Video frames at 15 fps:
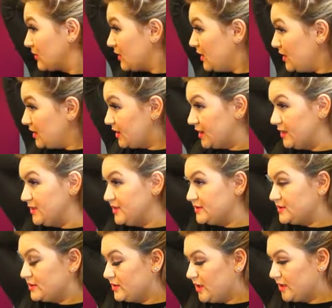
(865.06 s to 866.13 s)
And again, these
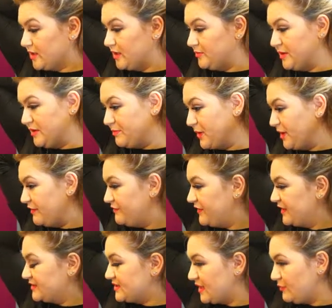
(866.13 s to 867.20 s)
are not gonna be
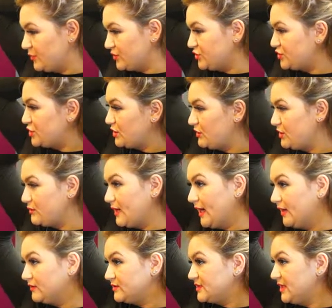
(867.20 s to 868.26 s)
perfect. I will show you
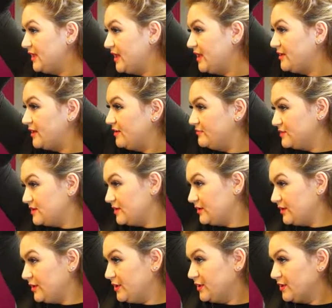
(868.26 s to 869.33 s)
how to get them to
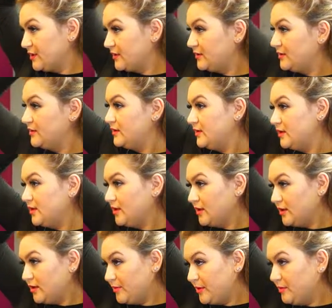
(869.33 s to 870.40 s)
look a
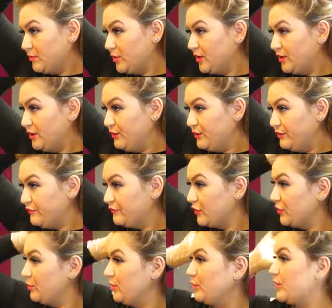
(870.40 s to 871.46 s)
little bit more
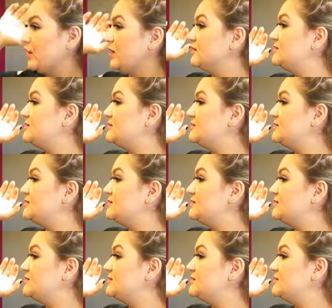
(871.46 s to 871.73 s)
uniform when we're all